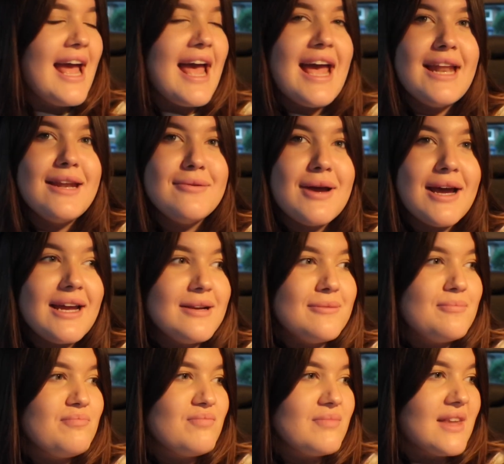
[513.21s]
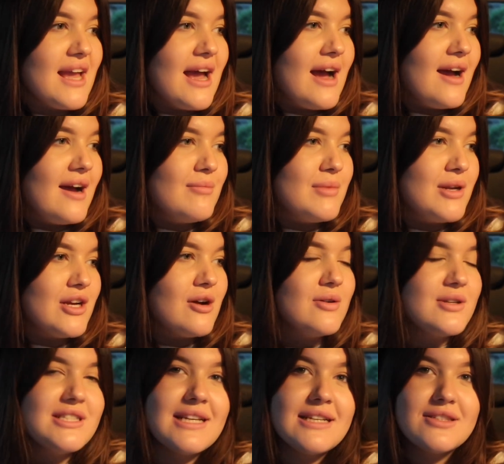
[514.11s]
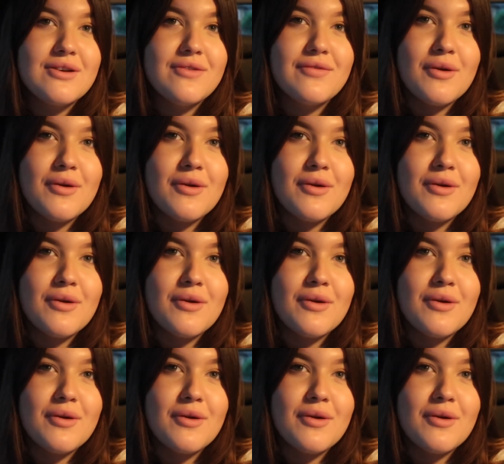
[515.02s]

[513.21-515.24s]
Anyway, yeah, I'm gonna go on TikTok